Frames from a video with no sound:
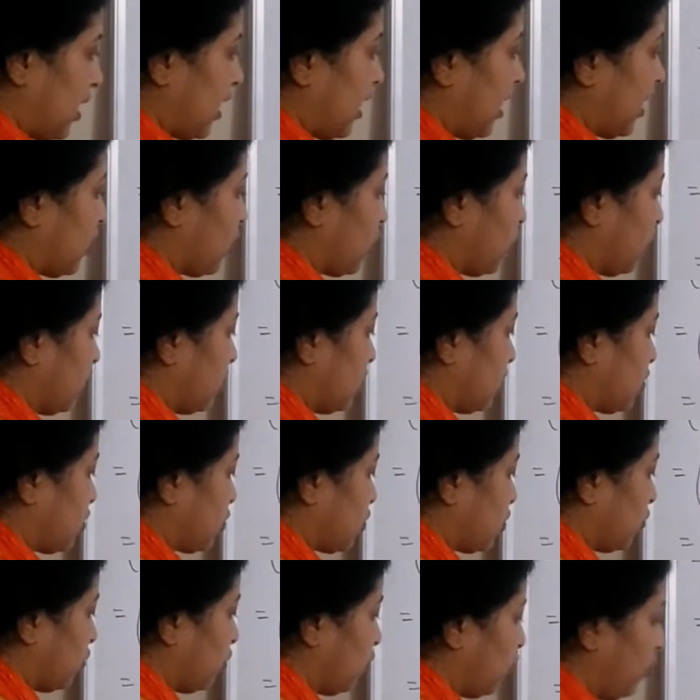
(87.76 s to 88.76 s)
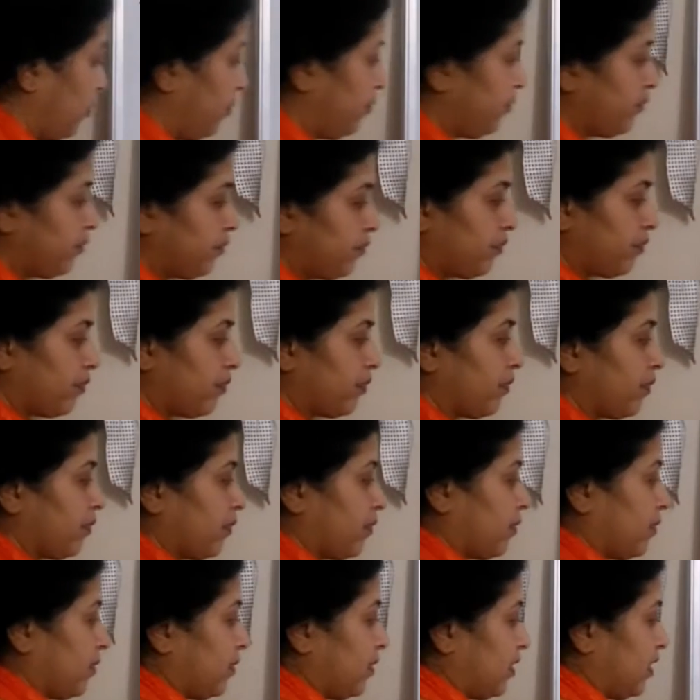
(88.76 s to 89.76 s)
equal to,
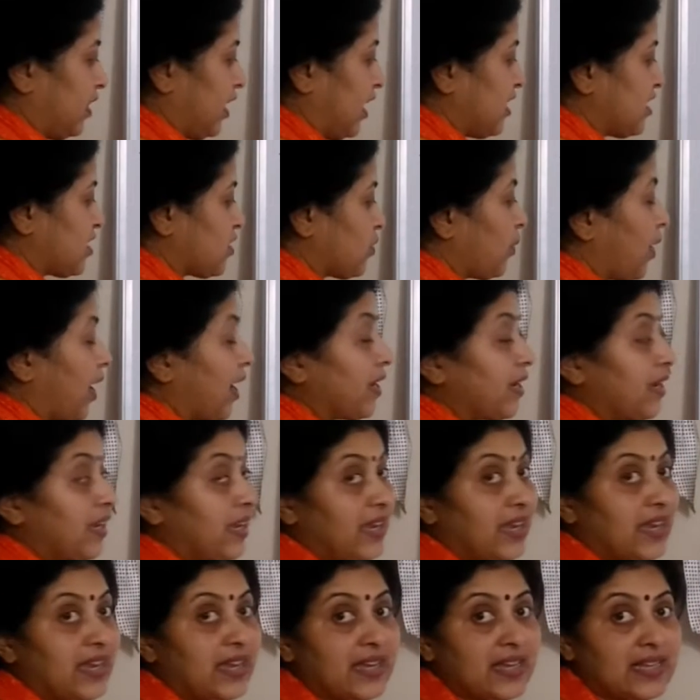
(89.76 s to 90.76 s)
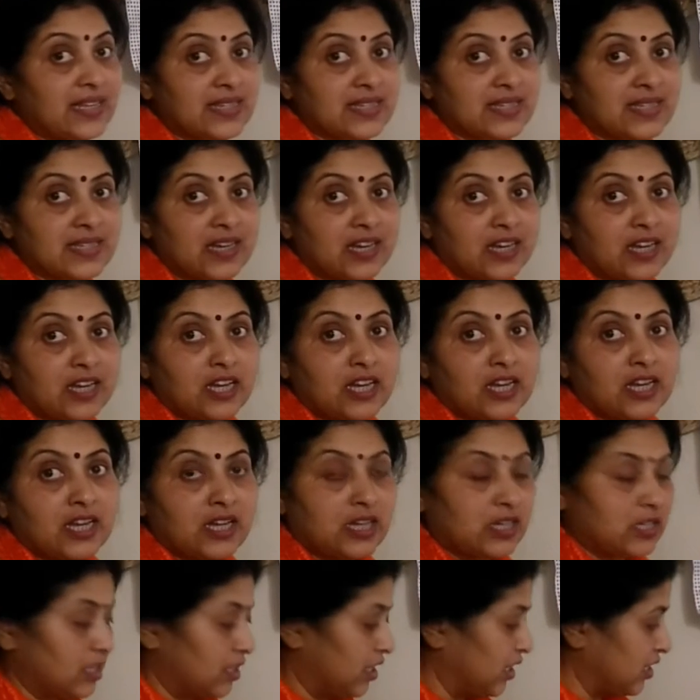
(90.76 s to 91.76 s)
this one is,
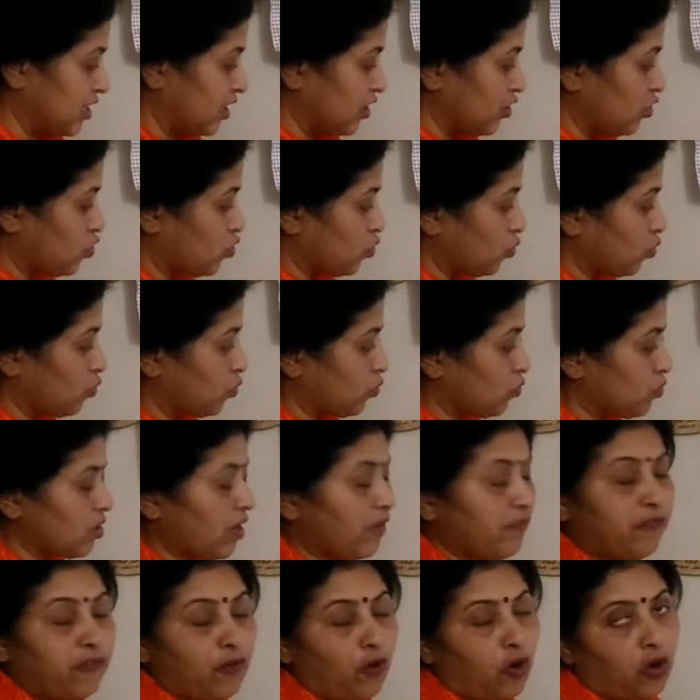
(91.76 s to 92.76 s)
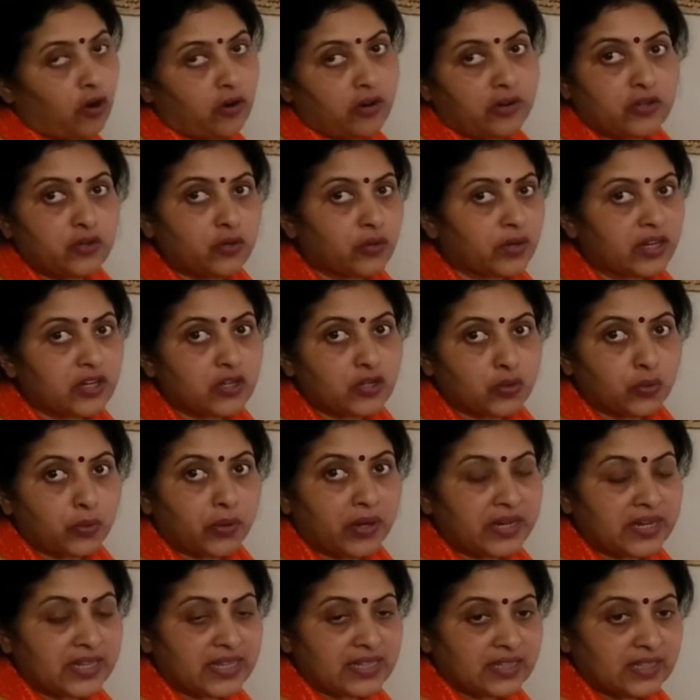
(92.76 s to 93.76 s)
this is 2 2s are 4. You can do
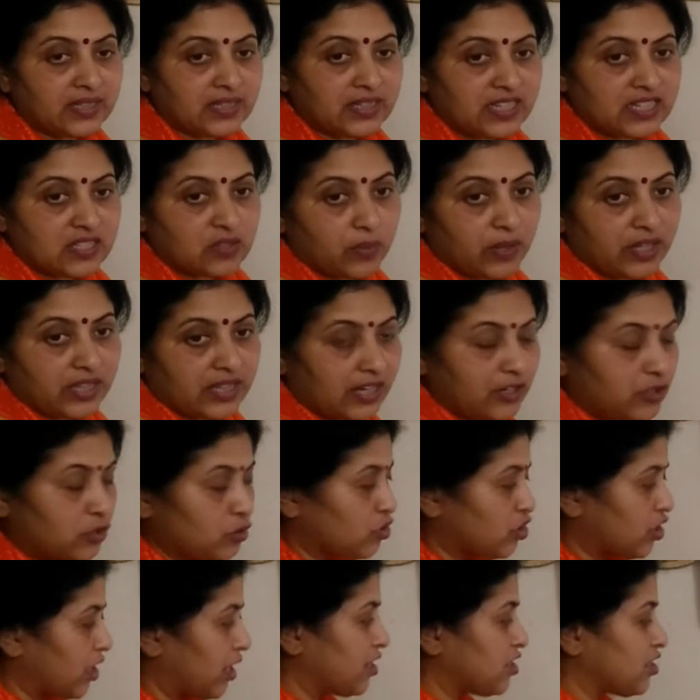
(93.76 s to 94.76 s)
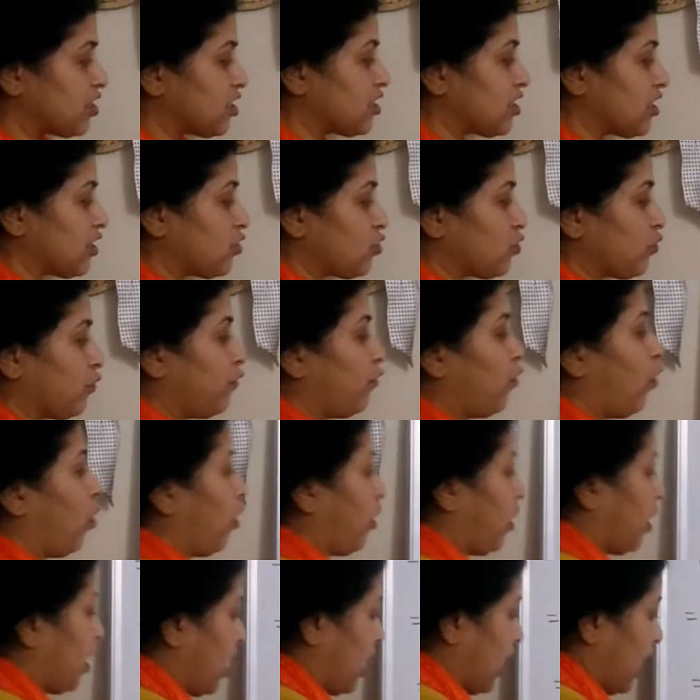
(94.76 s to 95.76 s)
it either this way that you change it into
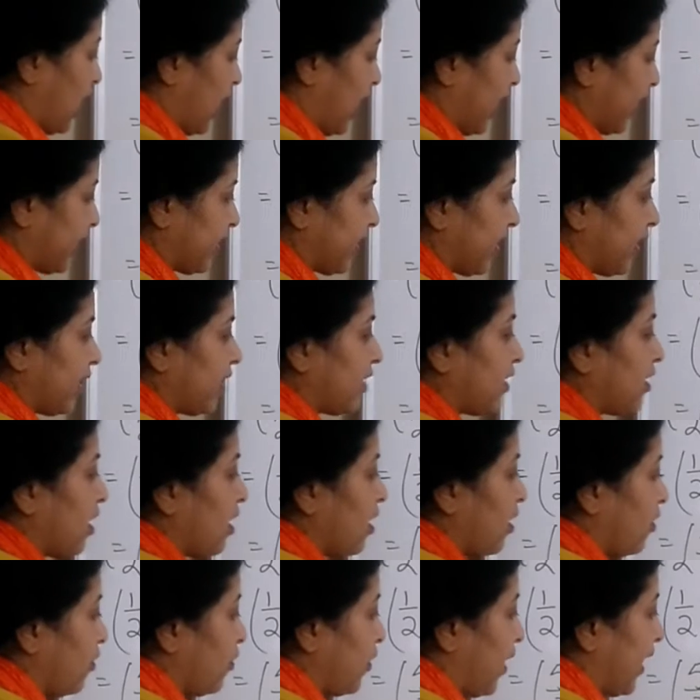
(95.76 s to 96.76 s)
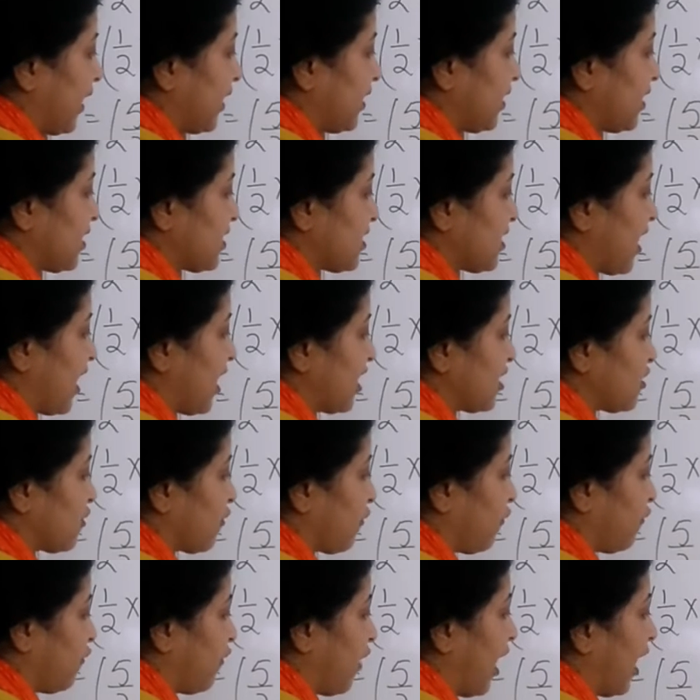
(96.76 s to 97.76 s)
4. I can write this
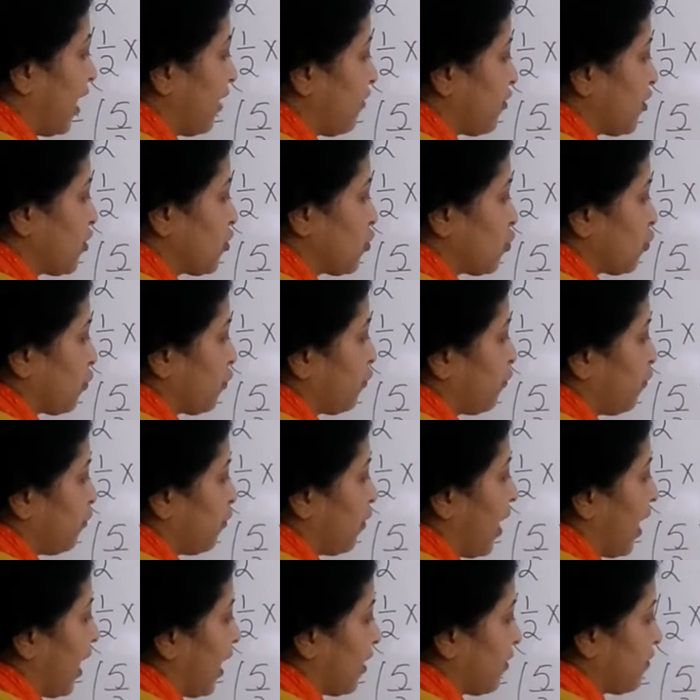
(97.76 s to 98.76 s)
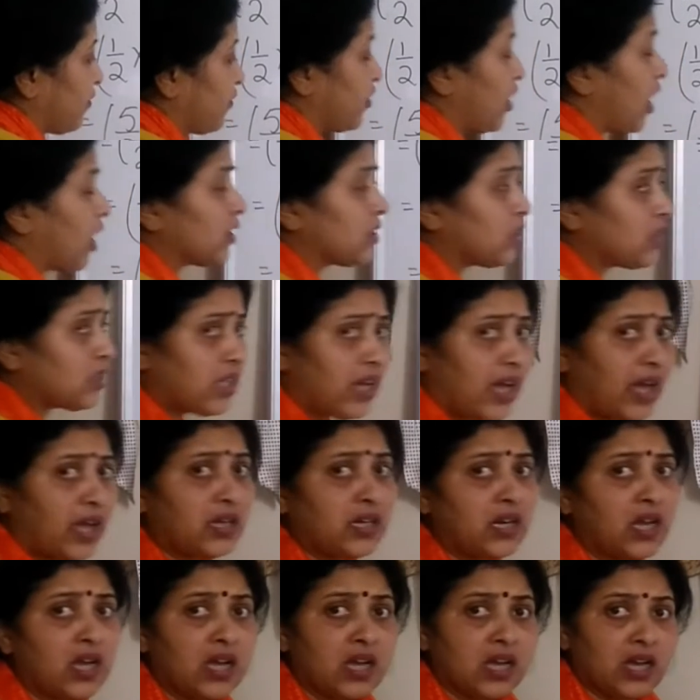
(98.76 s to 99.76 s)
as 5 into 5. Rather
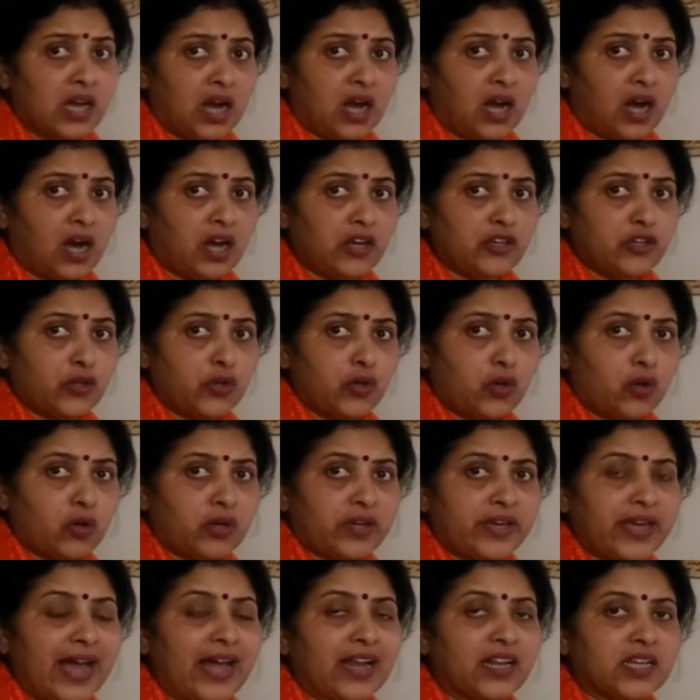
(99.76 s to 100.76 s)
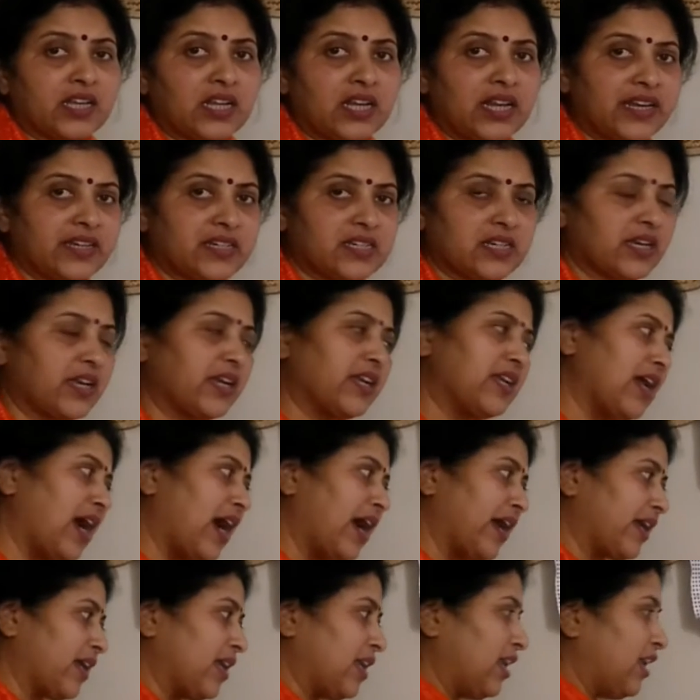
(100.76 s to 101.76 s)
than, calculating it,
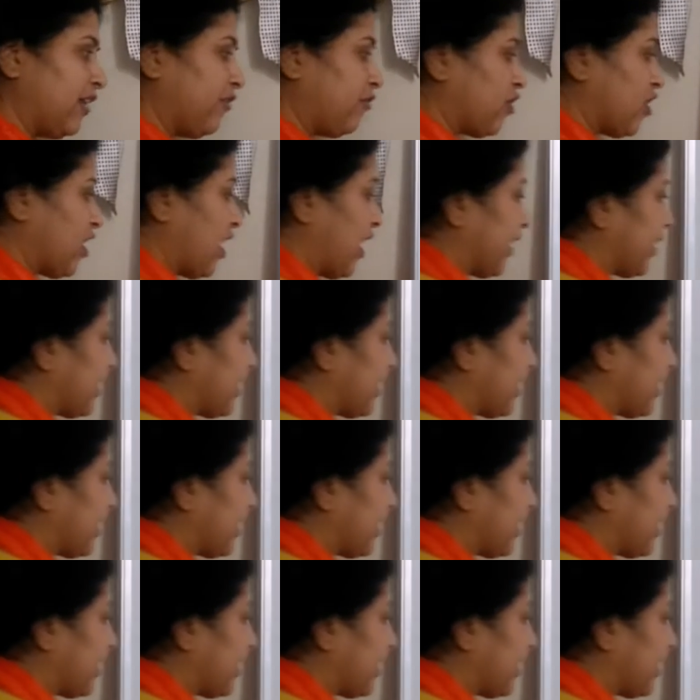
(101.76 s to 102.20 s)
I can leave it